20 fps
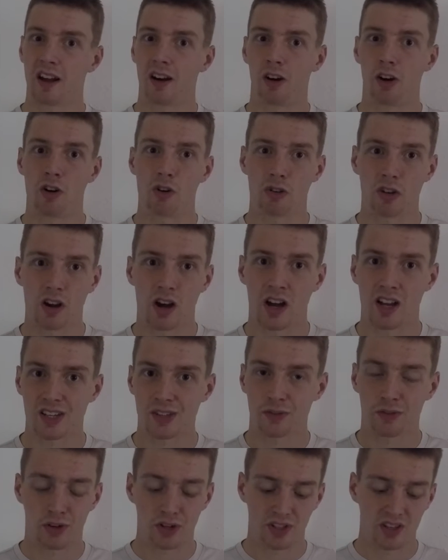at all
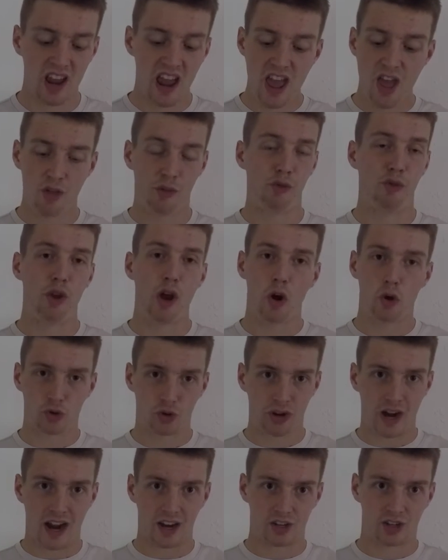costs. First, no
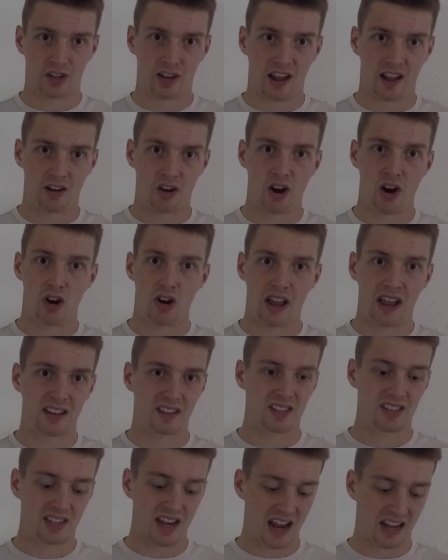traction at all,
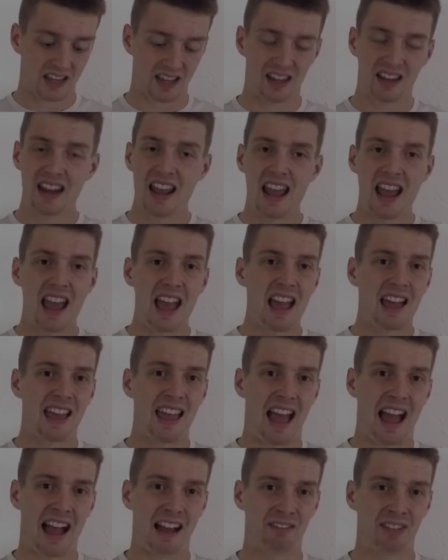and second,
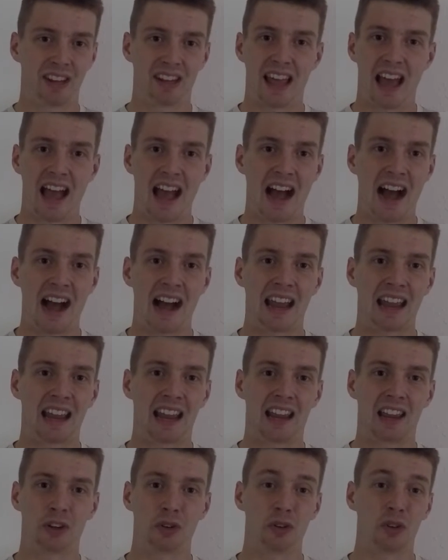having that high
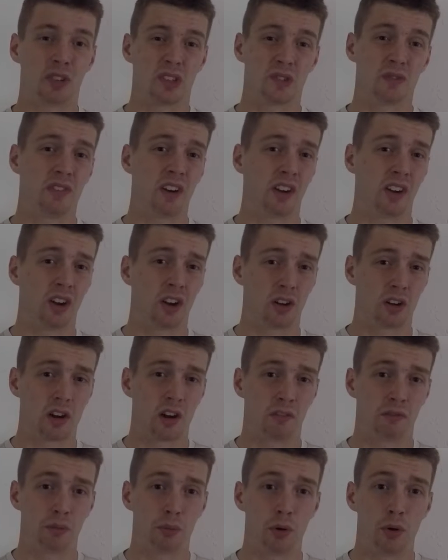ankle is very
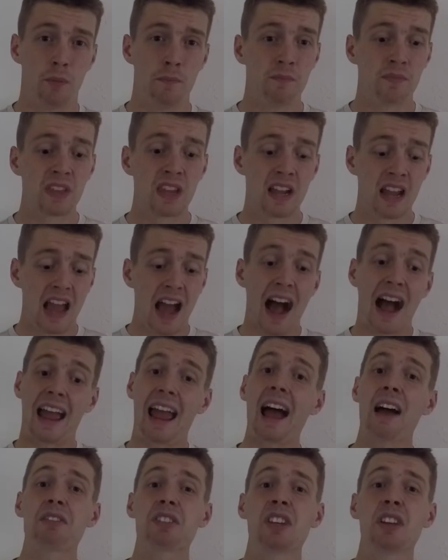uncomfortable. I
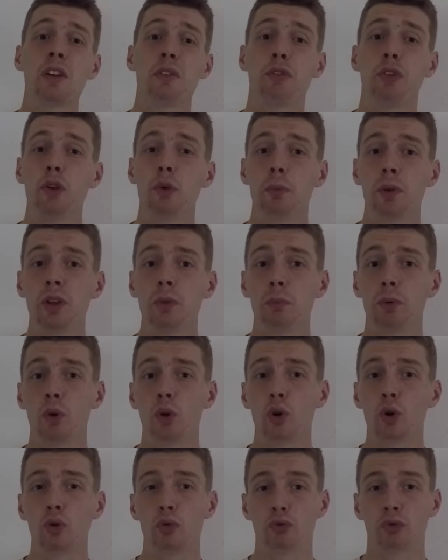have seen a few
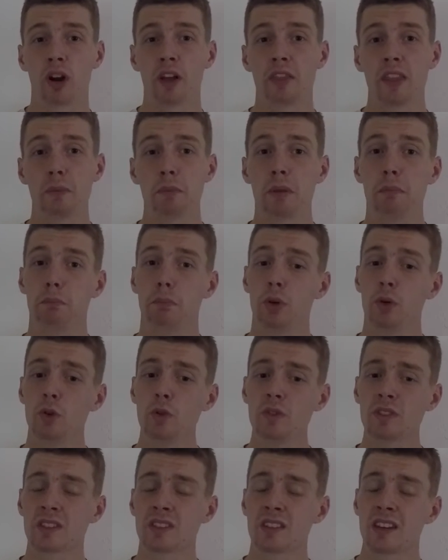people run them in
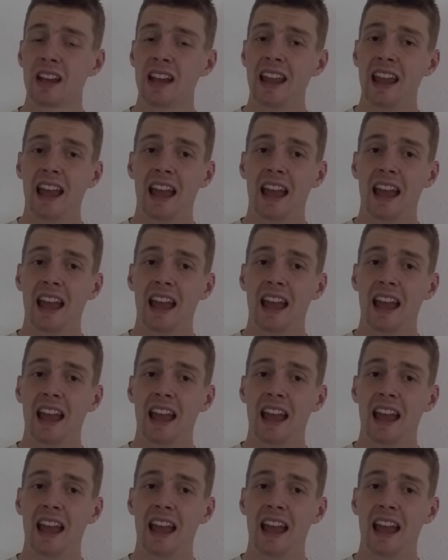boots,